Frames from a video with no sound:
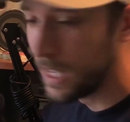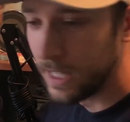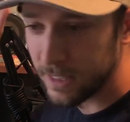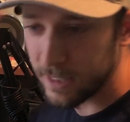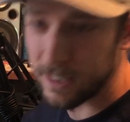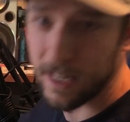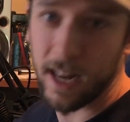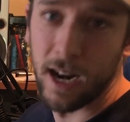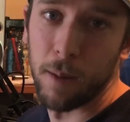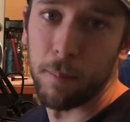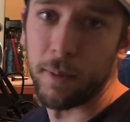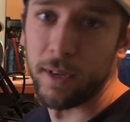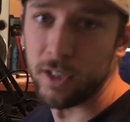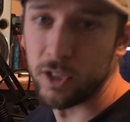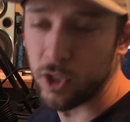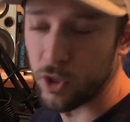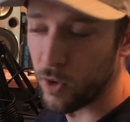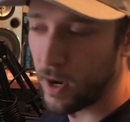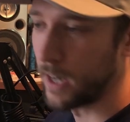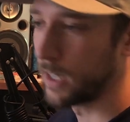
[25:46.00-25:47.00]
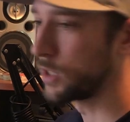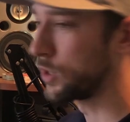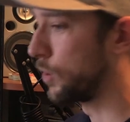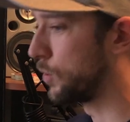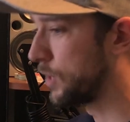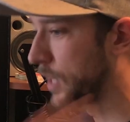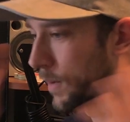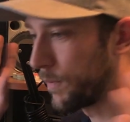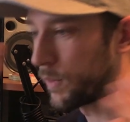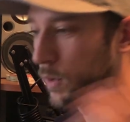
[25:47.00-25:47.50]
setup is correct. So
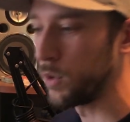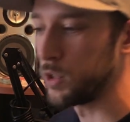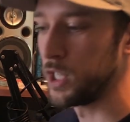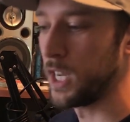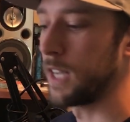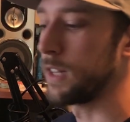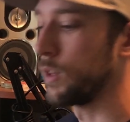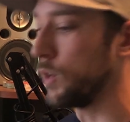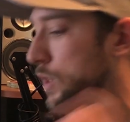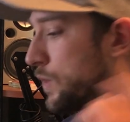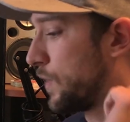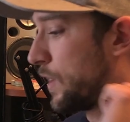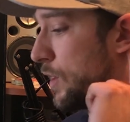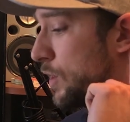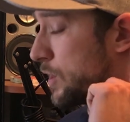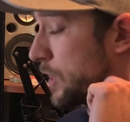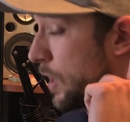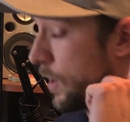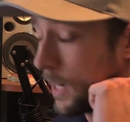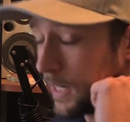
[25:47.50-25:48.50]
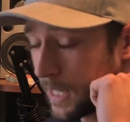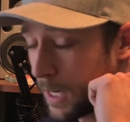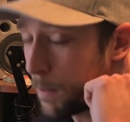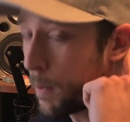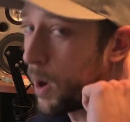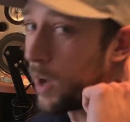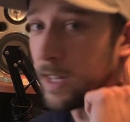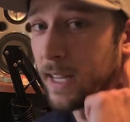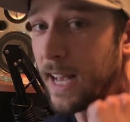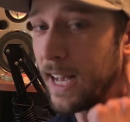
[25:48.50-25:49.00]
definitely go check those videos out. I did a
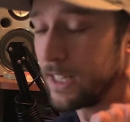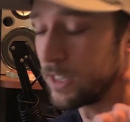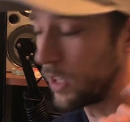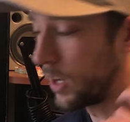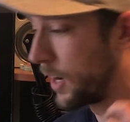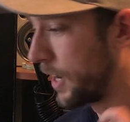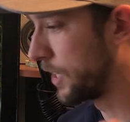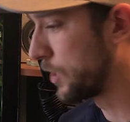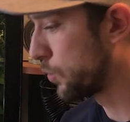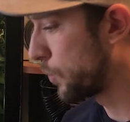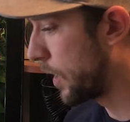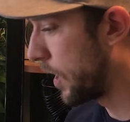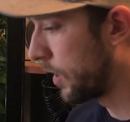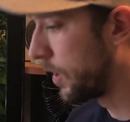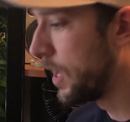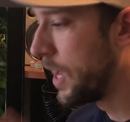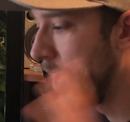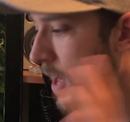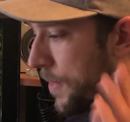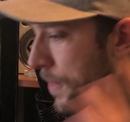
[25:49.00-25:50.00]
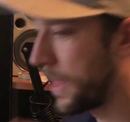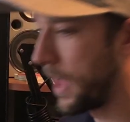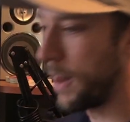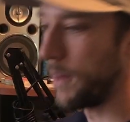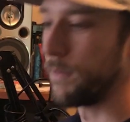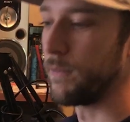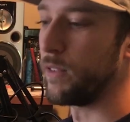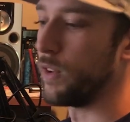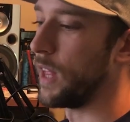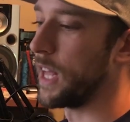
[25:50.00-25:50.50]
podcast on it as well.
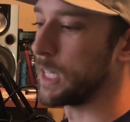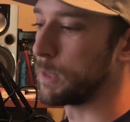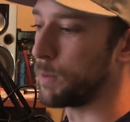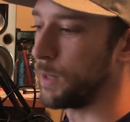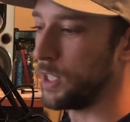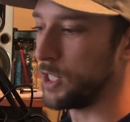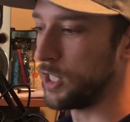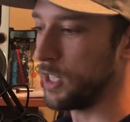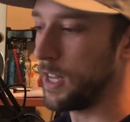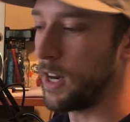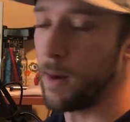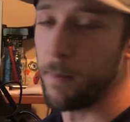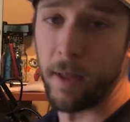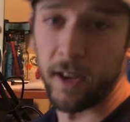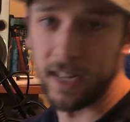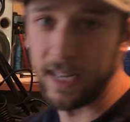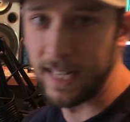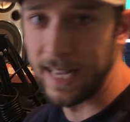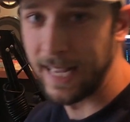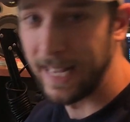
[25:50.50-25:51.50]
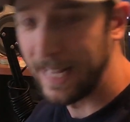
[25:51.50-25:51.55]
That full explanation there, I'm not going to get